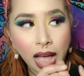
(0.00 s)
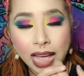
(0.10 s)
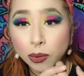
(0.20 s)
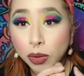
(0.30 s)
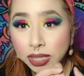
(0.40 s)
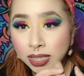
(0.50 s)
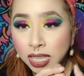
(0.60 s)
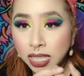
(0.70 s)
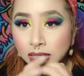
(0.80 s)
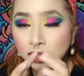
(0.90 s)
I was
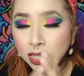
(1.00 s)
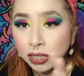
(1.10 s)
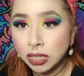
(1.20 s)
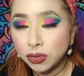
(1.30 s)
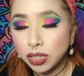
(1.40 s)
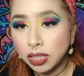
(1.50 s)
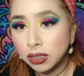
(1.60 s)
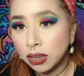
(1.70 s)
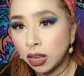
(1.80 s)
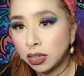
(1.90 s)
selling these earrings for
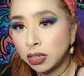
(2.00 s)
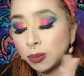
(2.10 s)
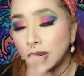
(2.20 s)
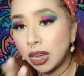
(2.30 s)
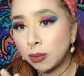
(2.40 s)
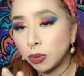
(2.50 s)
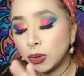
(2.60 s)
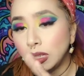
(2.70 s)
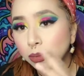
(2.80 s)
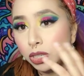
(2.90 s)
$6, but now I'm
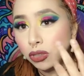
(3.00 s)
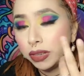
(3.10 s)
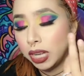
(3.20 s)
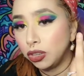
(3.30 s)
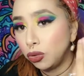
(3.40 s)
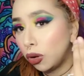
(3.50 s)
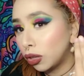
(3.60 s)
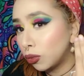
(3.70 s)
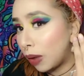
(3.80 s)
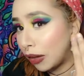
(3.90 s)
going to be doing a
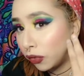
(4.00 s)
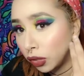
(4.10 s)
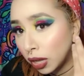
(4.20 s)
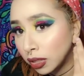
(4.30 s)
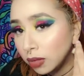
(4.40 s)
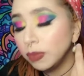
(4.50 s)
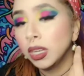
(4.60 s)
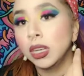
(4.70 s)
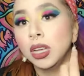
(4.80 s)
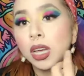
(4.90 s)
$2 raffle on them.
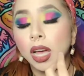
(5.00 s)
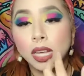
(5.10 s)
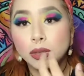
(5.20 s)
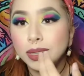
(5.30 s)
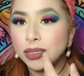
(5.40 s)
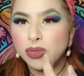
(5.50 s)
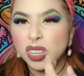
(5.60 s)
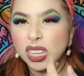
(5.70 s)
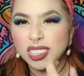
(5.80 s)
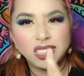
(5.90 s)
Uh, the reason
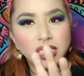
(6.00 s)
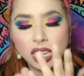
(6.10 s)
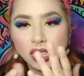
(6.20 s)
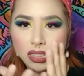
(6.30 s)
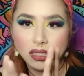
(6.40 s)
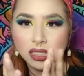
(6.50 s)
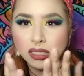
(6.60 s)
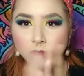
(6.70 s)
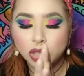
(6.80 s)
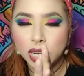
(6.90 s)
for that is just, it, it's
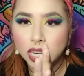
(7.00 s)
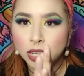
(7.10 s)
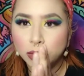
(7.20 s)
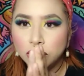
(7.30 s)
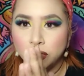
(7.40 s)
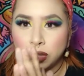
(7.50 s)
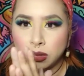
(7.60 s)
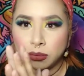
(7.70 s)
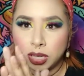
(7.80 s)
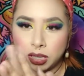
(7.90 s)
because I'm trying to get rid of them.